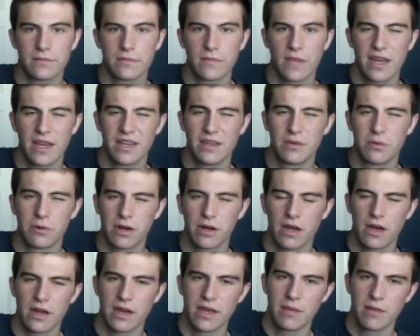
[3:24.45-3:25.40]
I need to work
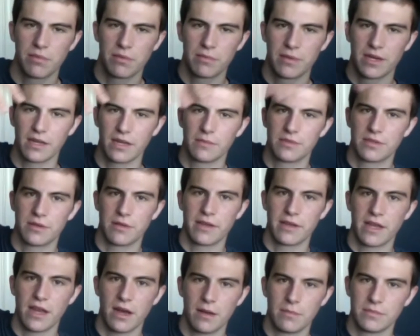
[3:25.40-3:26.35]
on implementing him so he
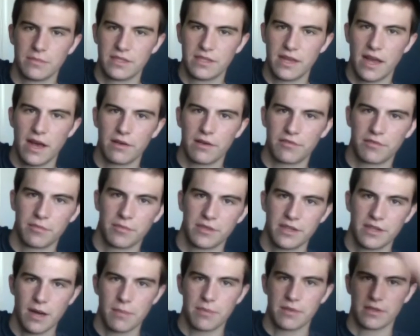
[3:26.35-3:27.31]
comes down from the
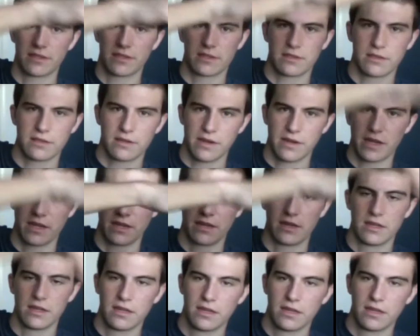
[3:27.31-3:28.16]
top of the screen